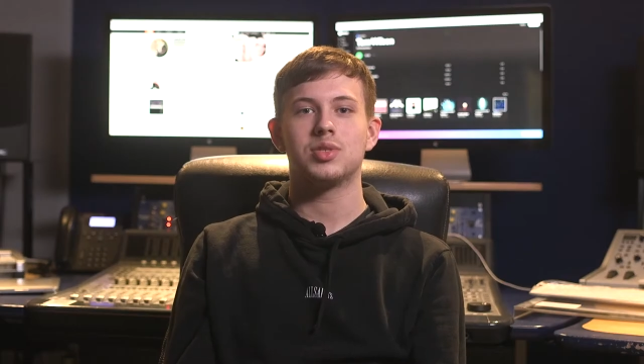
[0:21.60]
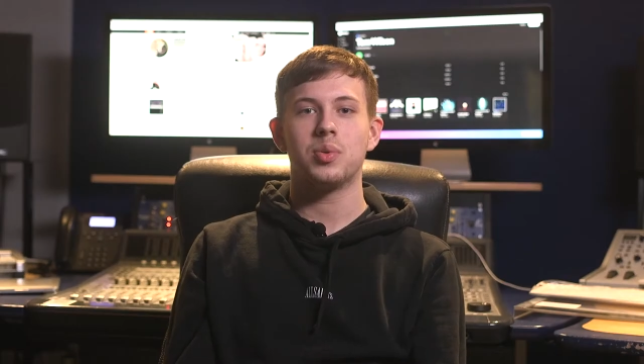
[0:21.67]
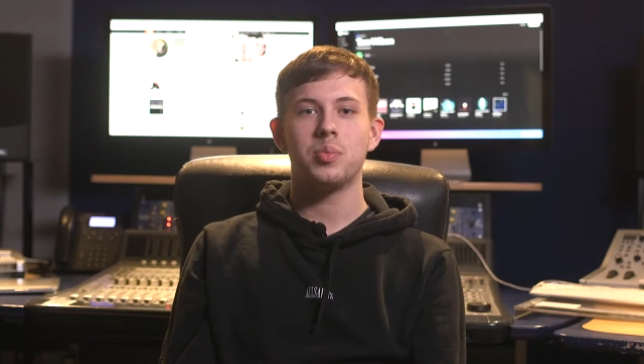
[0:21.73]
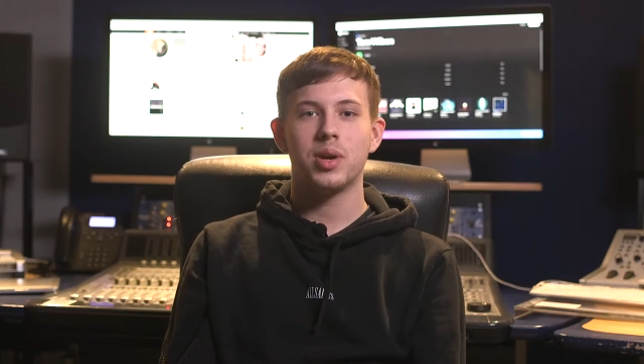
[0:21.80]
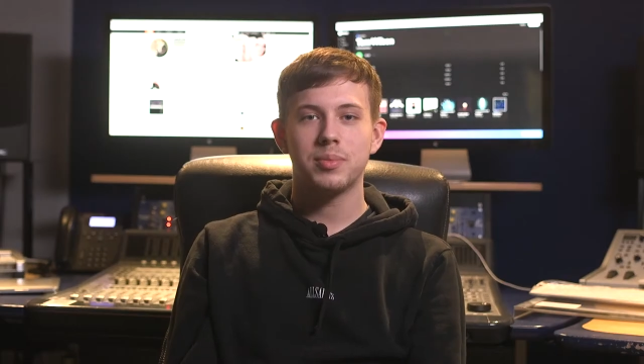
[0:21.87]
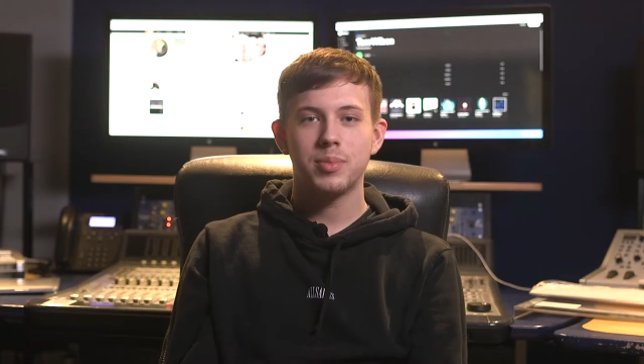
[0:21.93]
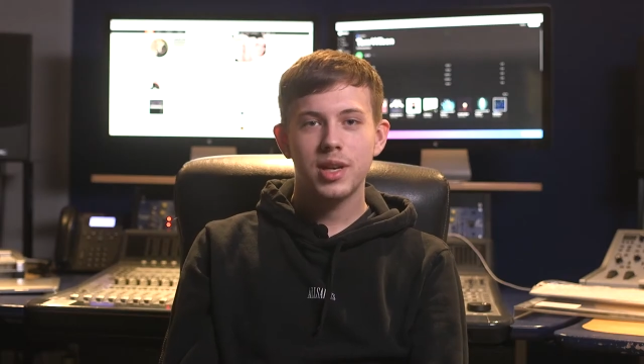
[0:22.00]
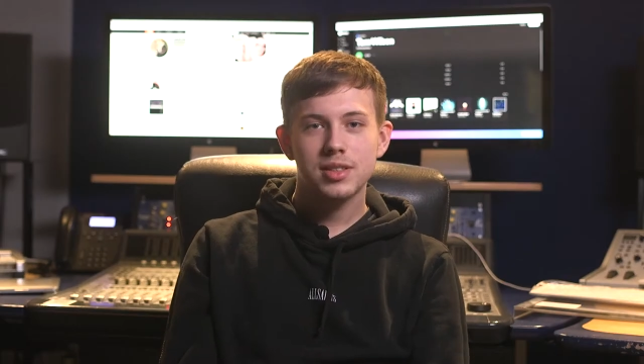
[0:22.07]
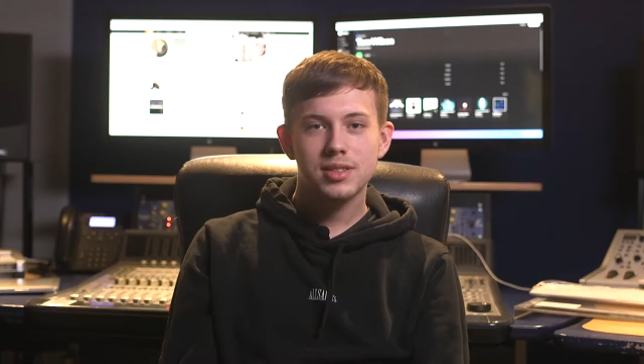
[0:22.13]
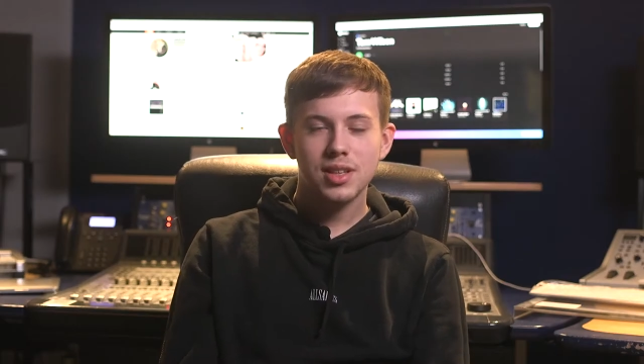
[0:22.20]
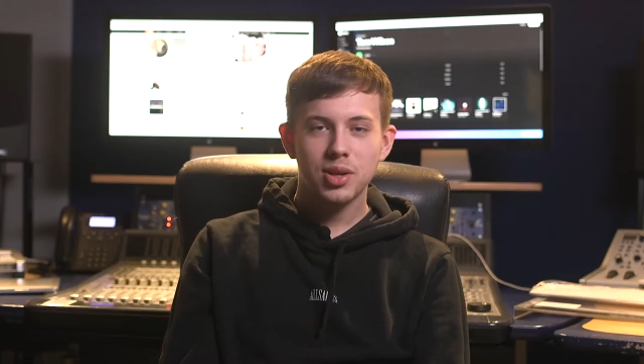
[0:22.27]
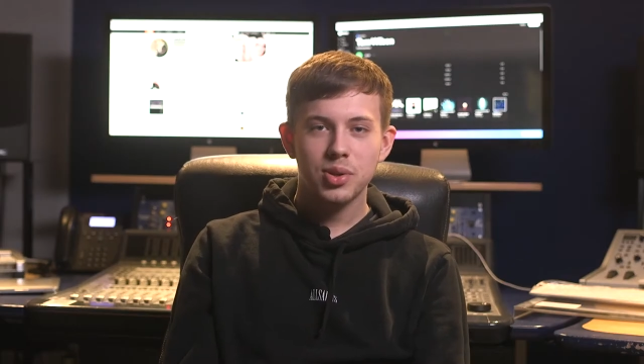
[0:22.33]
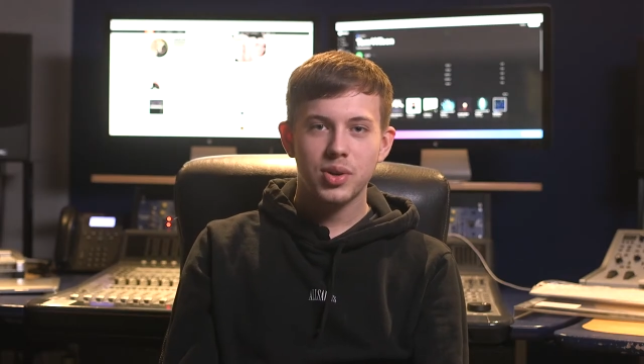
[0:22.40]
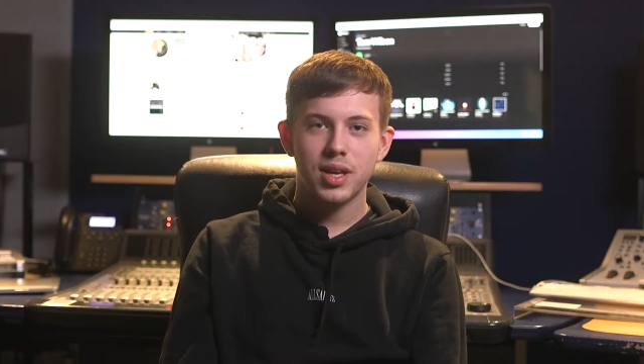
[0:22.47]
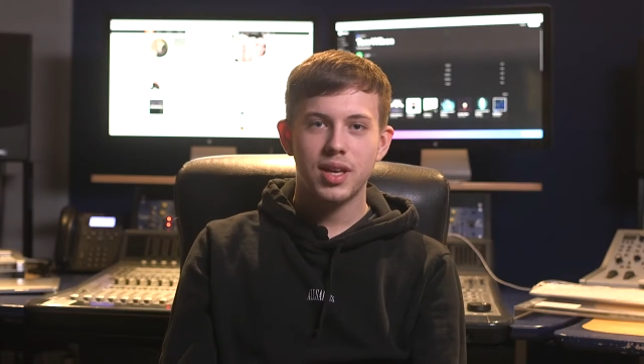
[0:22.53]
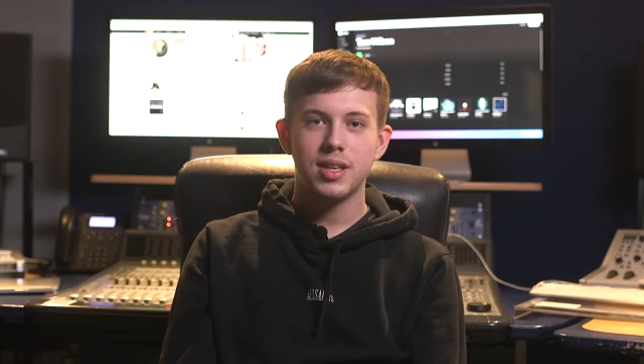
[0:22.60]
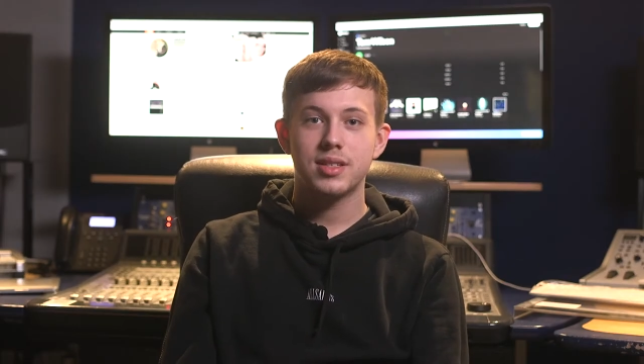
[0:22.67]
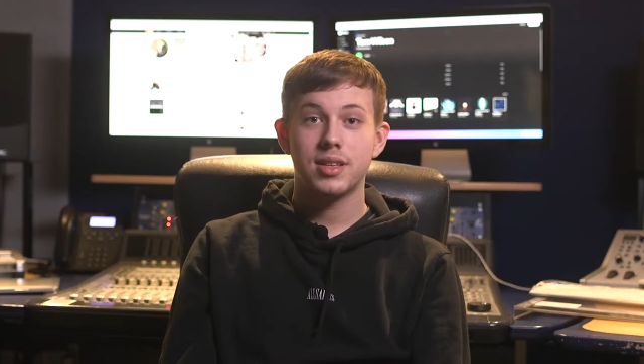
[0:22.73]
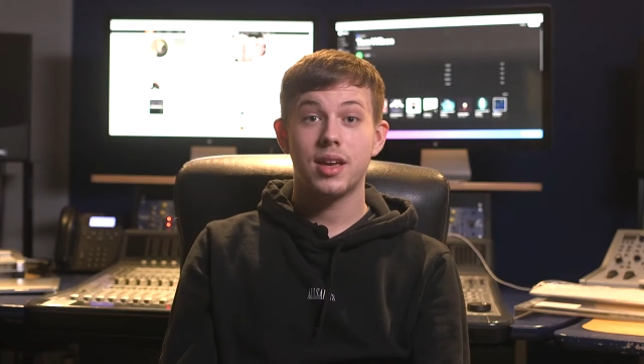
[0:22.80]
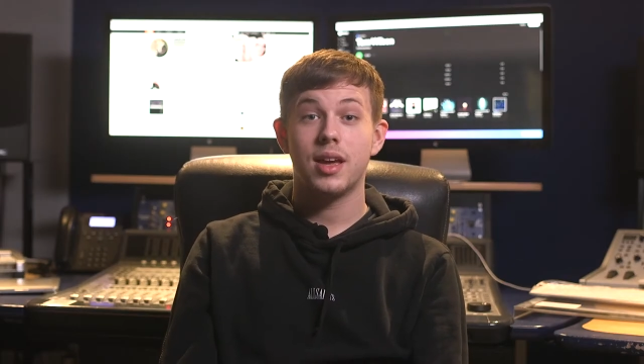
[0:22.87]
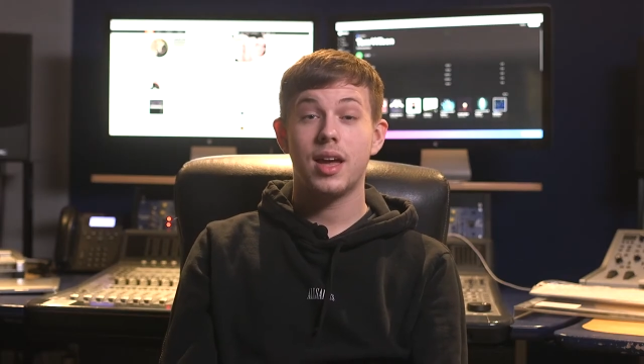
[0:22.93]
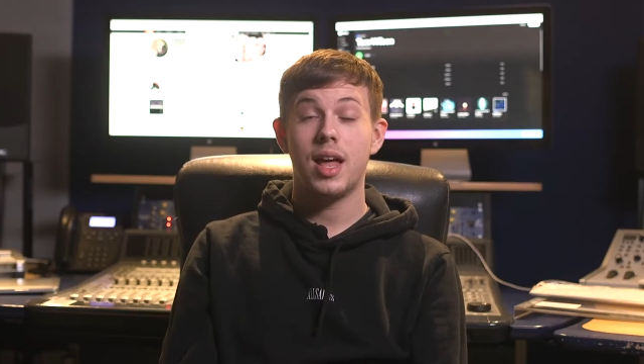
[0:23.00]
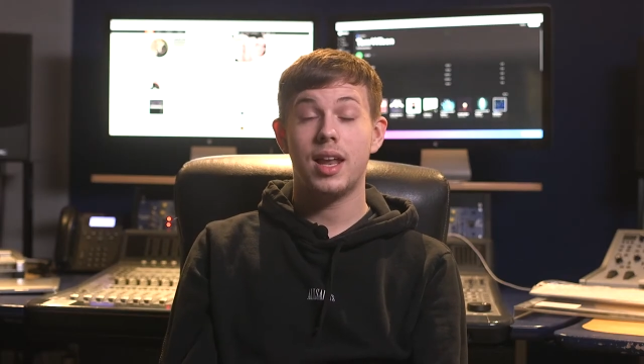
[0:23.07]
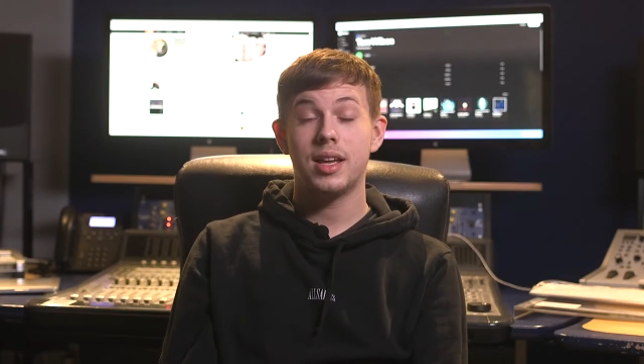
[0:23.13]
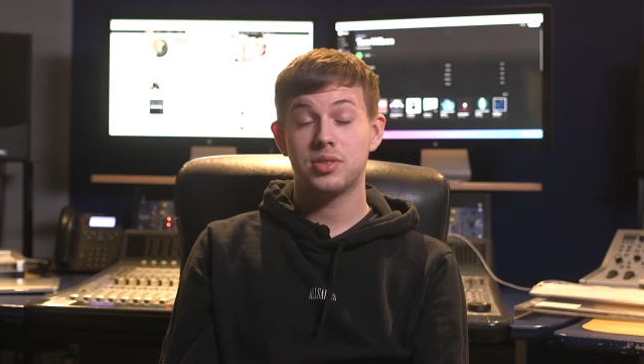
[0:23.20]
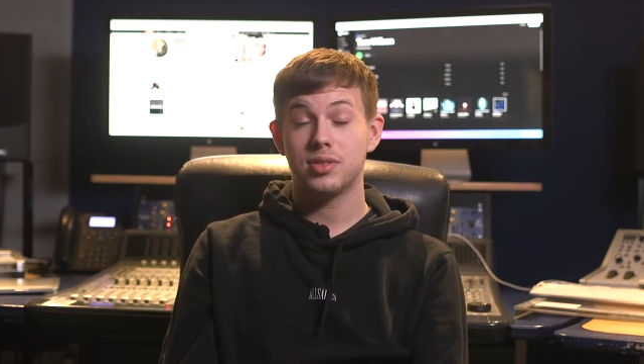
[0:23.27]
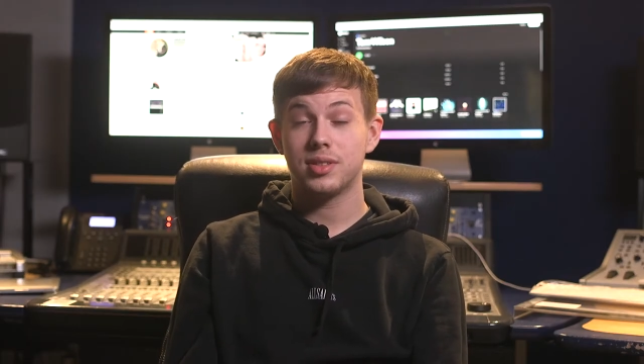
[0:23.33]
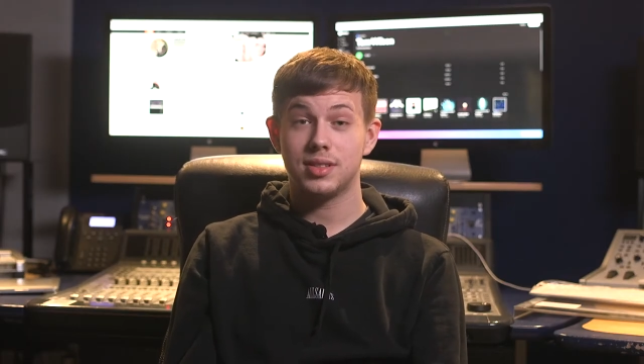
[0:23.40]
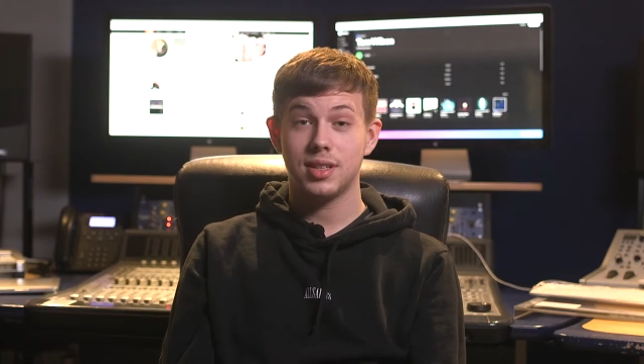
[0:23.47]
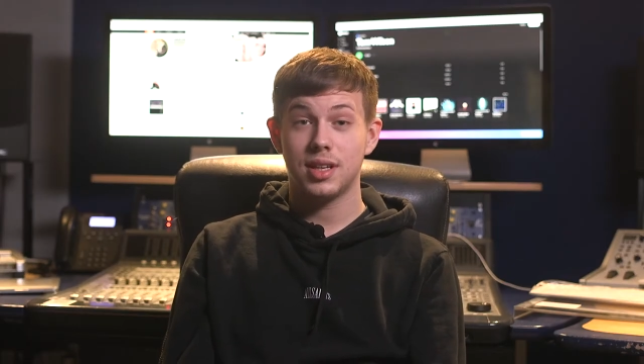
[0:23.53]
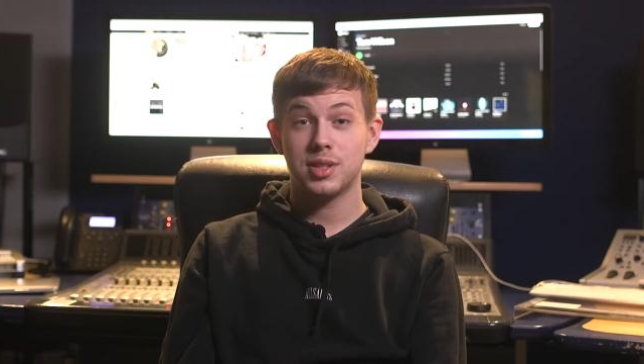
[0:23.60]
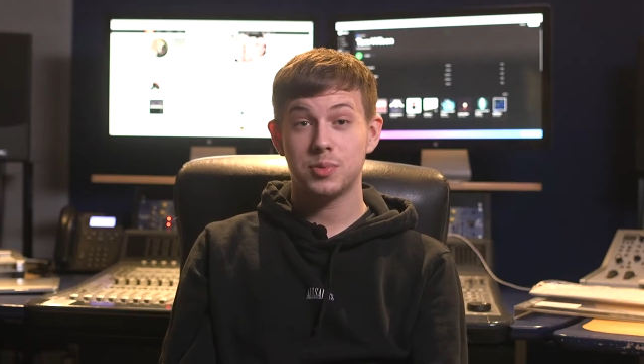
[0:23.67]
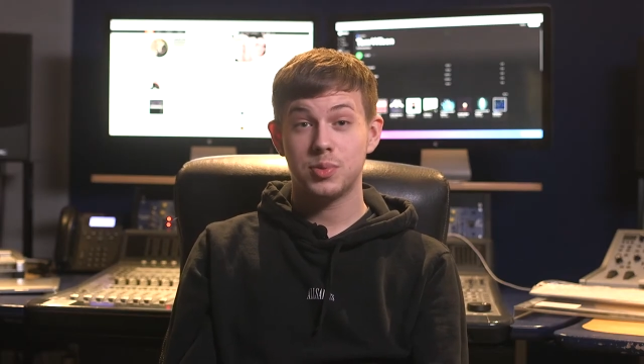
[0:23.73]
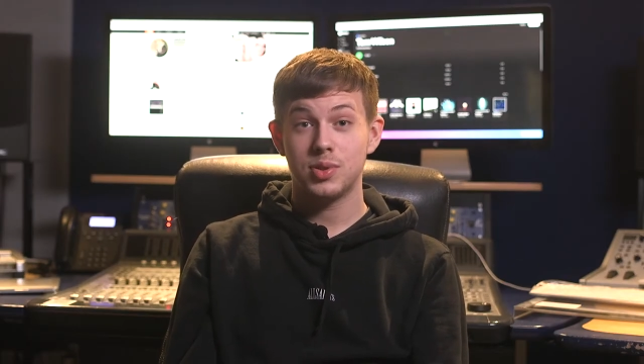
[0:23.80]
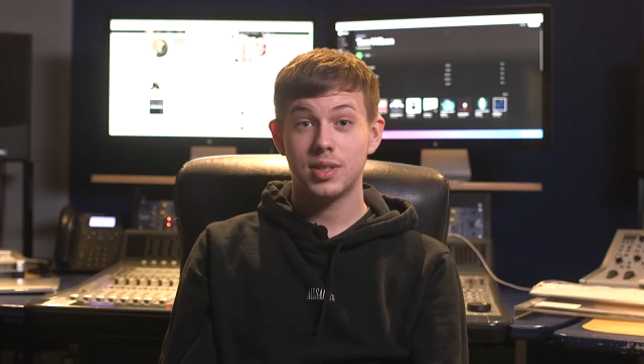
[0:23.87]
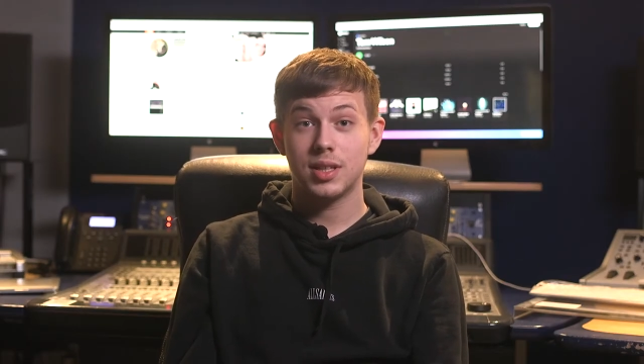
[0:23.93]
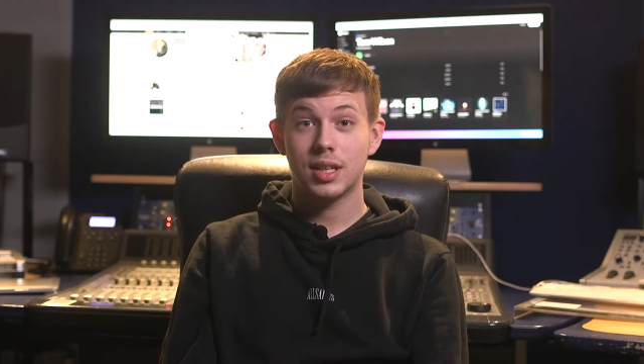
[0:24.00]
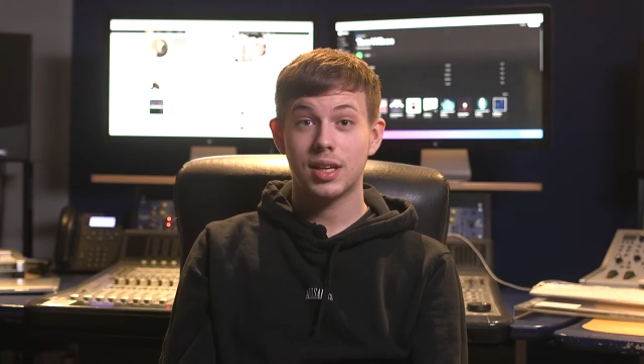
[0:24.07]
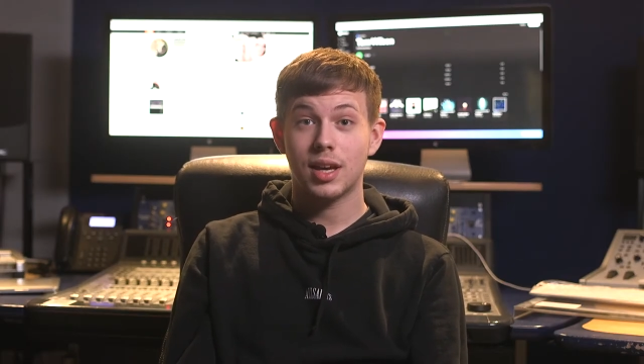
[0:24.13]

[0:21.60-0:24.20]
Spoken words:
so my main style is electronic dance music.